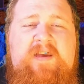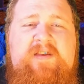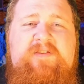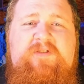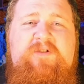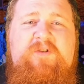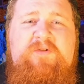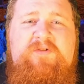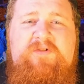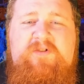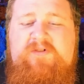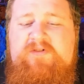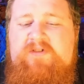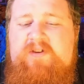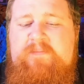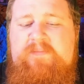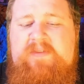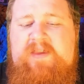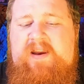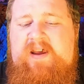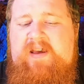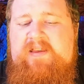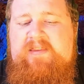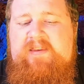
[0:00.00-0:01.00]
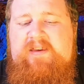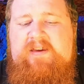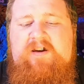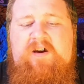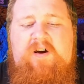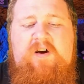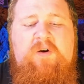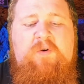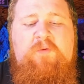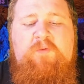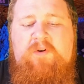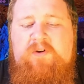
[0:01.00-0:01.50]
Those are some that I think
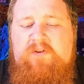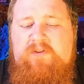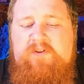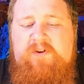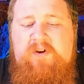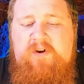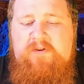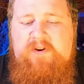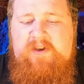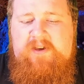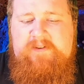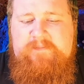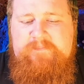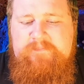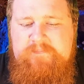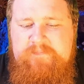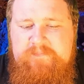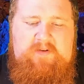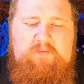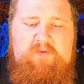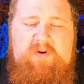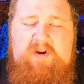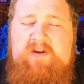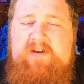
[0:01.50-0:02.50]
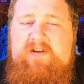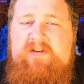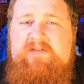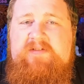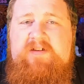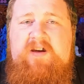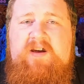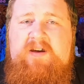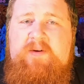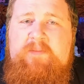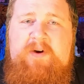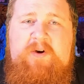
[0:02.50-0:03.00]
are worth noting. We're not going to
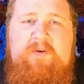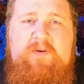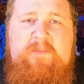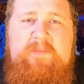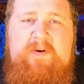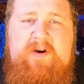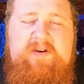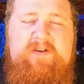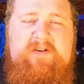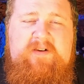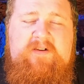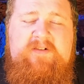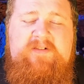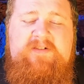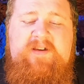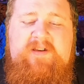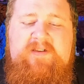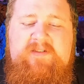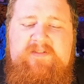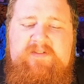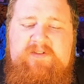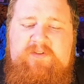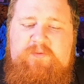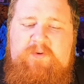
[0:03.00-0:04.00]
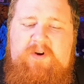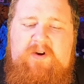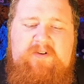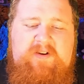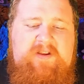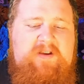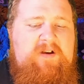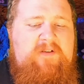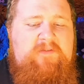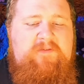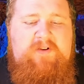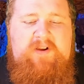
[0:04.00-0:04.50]
talk about what Bodyguard does because we already
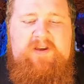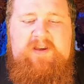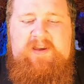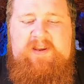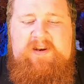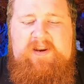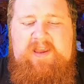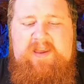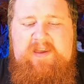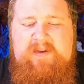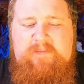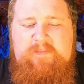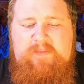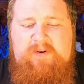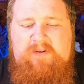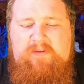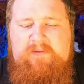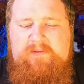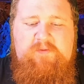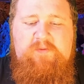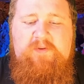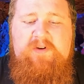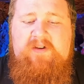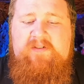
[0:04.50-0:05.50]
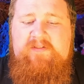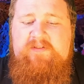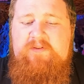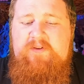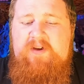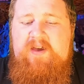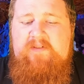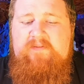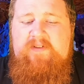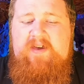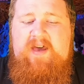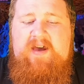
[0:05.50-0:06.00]
covered it in Amber. We also
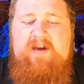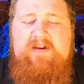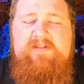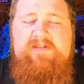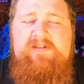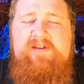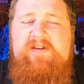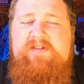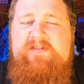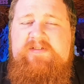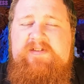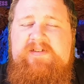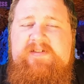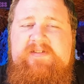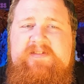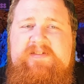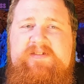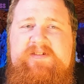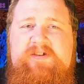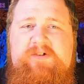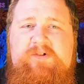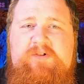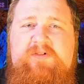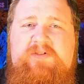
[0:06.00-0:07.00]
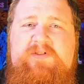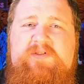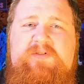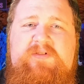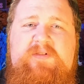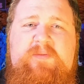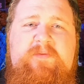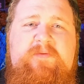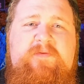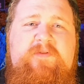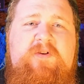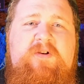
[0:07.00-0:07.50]
have access in Steel to
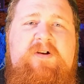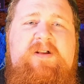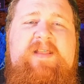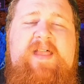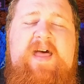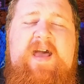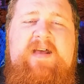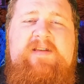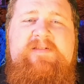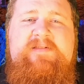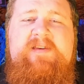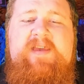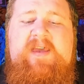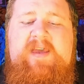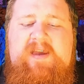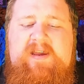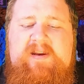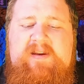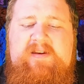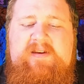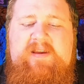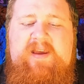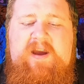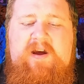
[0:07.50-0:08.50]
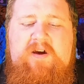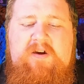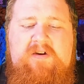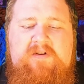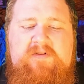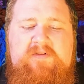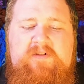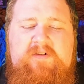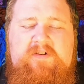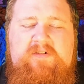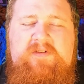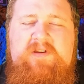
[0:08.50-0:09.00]
some of your glass cannon
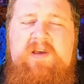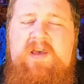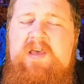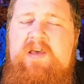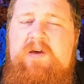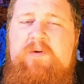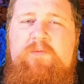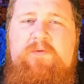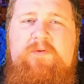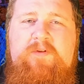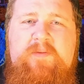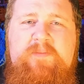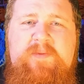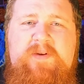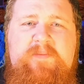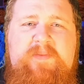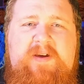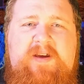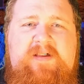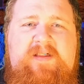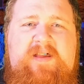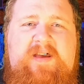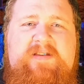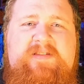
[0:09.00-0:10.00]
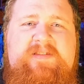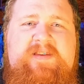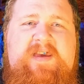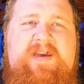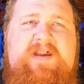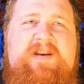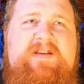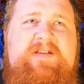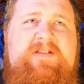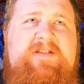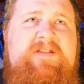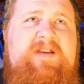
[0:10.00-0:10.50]
characters. What do I mean by glass
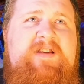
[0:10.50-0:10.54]
cannons?